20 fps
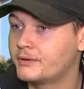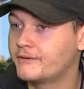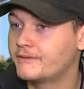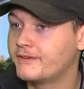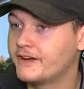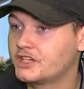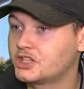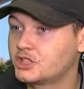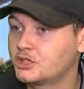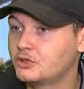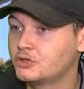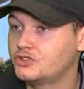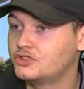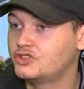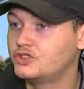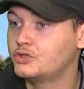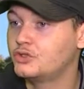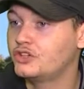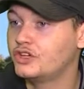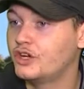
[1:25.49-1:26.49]
a professional
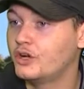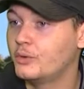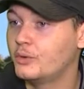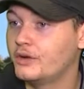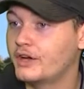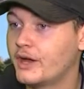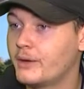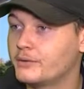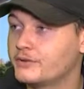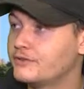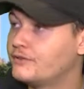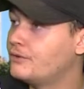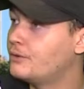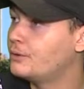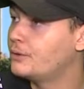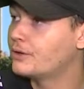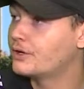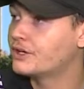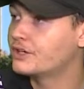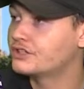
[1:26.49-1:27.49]
studio when I was
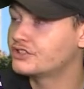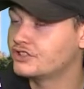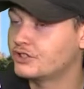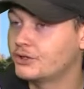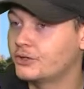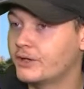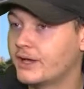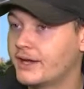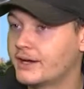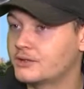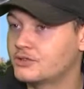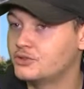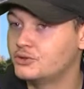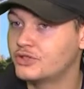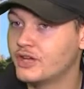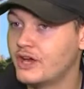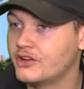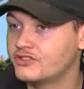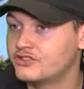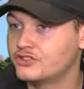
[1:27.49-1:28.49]
four, so like
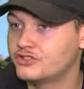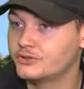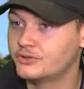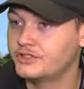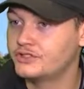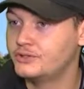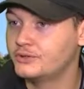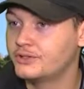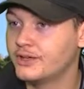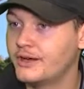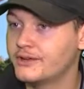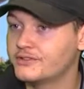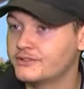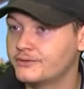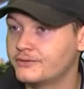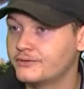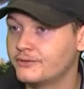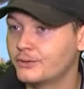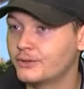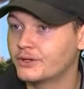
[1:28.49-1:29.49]
2003,
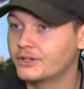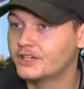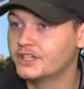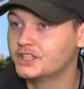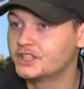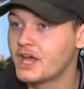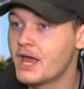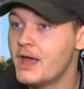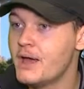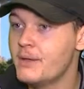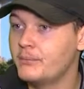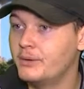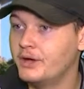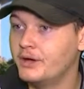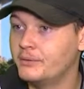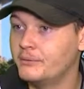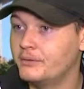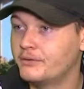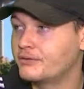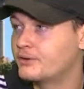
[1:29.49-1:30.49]
2004 four ish.
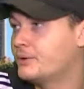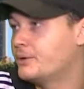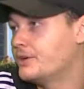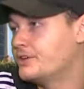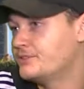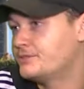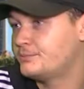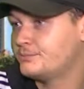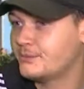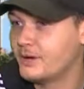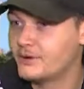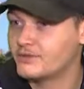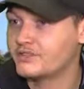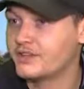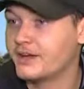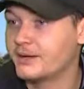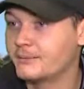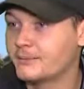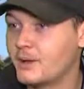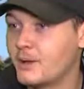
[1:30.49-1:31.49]
But of course, I was
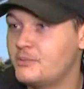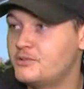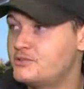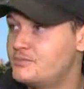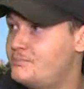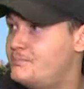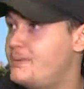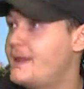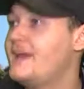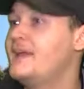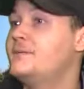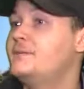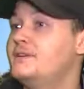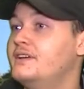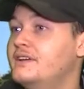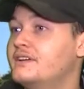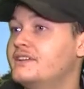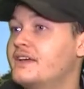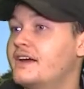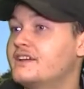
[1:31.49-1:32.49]
like a
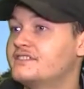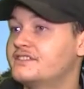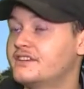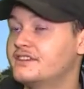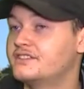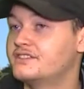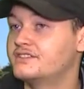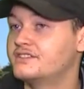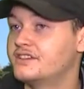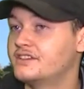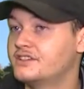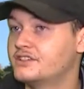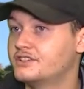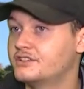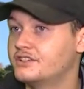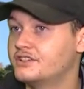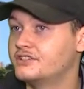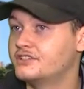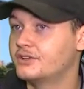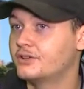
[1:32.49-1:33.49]
baby at that sense
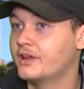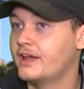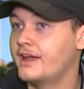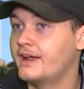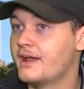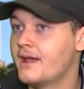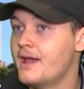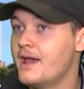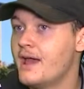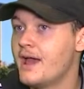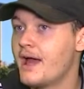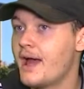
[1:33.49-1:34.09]
essentially. So like